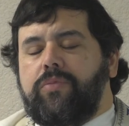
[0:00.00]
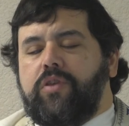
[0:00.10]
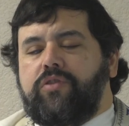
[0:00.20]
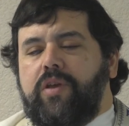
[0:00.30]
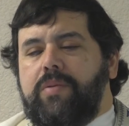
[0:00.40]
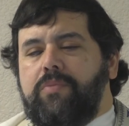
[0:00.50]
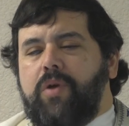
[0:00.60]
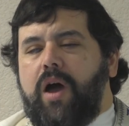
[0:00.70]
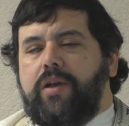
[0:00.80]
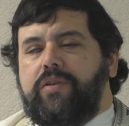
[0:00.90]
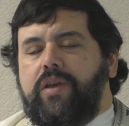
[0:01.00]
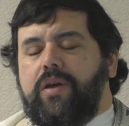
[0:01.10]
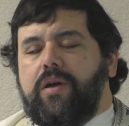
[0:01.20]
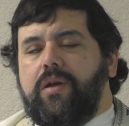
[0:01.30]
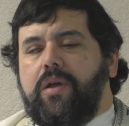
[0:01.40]
The same
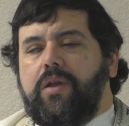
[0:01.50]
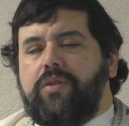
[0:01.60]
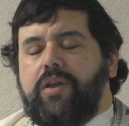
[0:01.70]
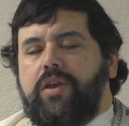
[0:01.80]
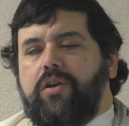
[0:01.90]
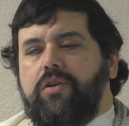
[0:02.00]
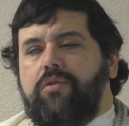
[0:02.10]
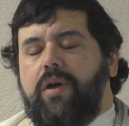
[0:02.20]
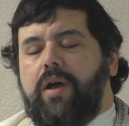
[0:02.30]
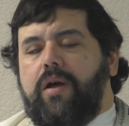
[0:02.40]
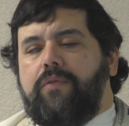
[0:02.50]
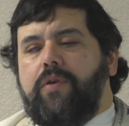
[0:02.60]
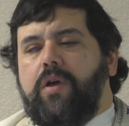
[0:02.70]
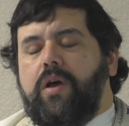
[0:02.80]
idea that here you have